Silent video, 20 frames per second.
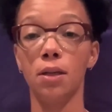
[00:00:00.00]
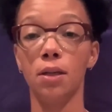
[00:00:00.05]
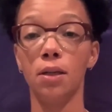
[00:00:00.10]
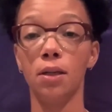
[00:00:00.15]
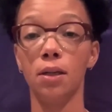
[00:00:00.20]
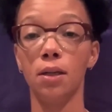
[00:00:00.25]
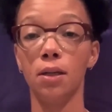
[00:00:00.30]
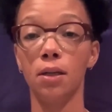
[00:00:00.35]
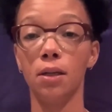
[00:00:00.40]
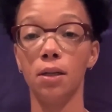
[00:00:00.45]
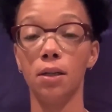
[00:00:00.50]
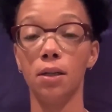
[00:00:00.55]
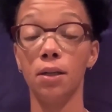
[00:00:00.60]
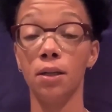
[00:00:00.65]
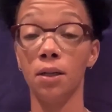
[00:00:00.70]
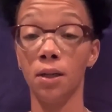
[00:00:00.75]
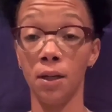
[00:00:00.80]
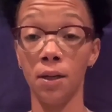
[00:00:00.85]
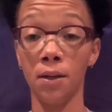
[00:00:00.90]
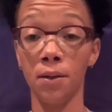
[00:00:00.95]
You know?
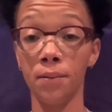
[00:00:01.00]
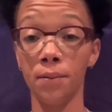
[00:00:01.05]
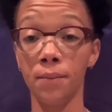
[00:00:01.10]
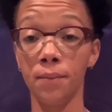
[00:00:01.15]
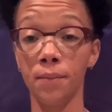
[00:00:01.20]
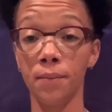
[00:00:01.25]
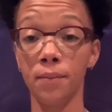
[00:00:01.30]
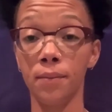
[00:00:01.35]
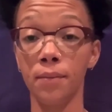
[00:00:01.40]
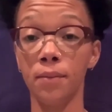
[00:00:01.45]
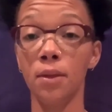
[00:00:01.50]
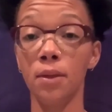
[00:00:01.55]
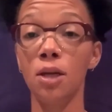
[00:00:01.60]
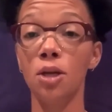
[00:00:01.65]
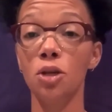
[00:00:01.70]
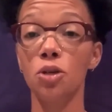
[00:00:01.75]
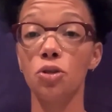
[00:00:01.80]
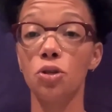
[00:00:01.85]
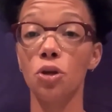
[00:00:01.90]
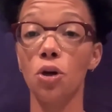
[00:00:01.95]
So
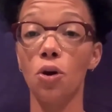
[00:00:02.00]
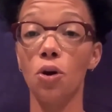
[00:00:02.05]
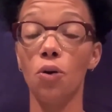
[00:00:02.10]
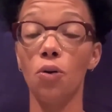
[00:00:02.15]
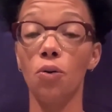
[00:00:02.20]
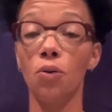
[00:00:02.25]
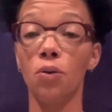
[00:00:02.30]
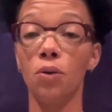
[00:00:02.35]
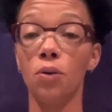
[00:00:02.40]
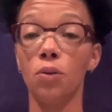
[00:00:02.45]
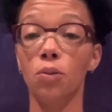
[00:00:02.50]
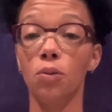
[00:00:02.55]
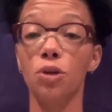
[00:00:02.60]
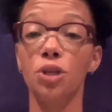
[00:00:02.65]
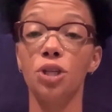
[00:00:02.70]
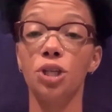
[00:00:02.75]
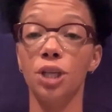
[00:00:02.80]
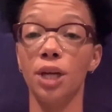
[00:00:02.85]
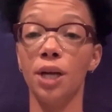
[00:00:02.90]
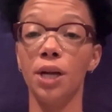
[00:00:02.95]
we're sharing
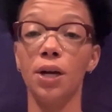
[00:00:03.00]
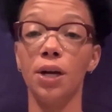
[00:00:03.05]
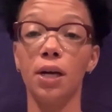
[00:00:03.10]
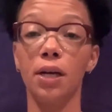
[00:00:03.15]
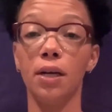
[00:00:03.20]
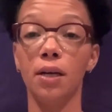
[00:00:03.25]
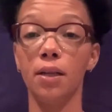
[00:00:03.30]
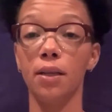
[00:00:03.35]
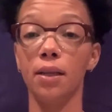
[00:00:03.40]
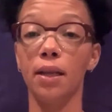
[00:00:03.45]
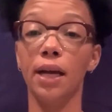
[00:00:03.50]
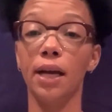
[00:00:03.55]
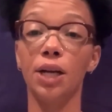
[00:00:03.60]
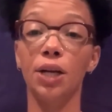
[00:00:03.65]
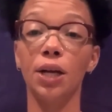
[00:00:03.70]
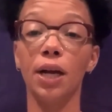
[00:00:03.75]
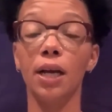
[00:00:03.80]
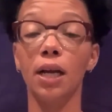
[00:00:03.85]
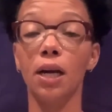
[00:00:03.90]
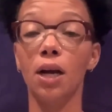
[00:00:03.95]
that credit
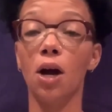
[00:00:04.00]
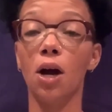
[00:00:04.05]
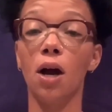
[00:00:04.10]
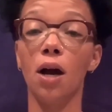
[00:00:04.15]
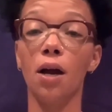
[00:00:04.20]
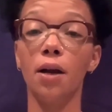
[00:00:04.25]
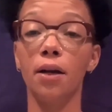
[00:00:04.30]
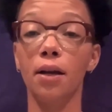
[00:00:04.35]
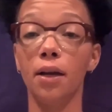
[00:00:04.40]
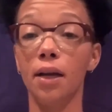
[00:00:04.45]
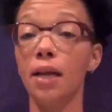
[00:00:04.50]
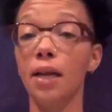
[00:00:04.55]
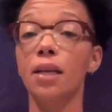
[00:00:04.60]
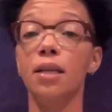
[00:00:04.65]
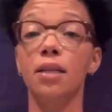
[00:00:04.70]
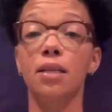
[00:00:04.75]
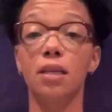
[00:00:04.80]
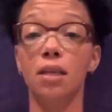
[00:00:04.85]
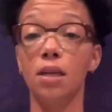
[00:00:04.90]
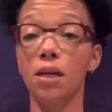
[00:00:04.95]
card and it's good
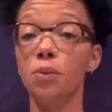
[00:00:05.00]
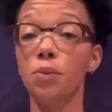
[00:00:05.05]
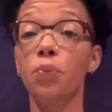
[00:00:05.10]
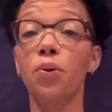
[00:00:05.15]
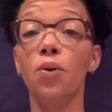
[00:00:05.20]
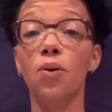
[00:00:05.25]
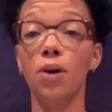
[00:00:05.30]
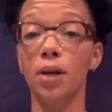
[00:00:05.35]
points.